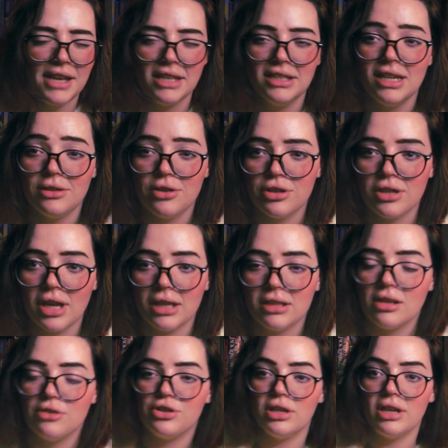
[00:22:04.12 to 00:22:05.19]
and it's just like
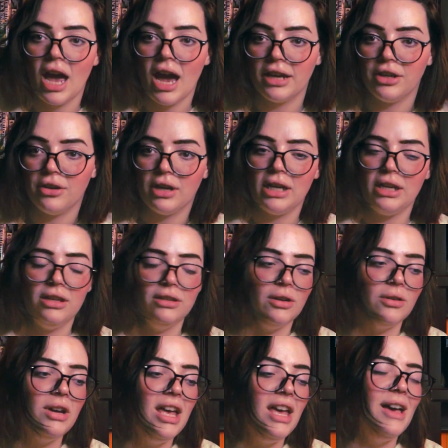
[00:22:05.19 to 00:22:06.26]
such an accurate, you
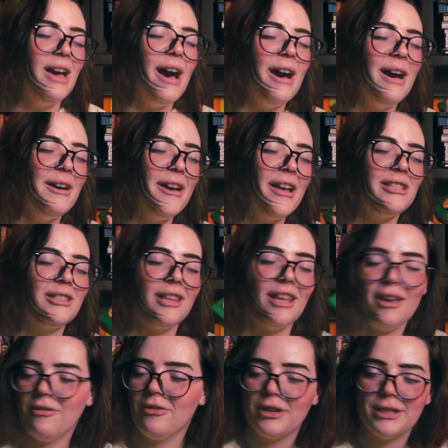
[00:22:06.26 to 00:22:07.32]
know, it's
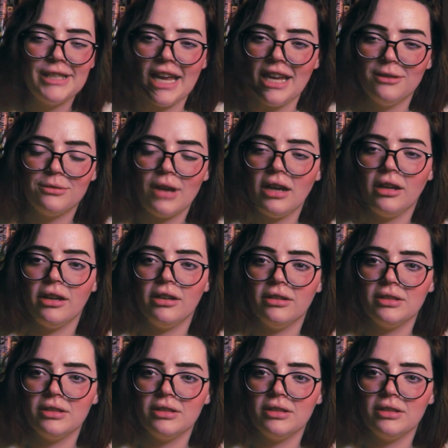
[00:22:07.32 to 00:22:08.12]
like a first-hand record.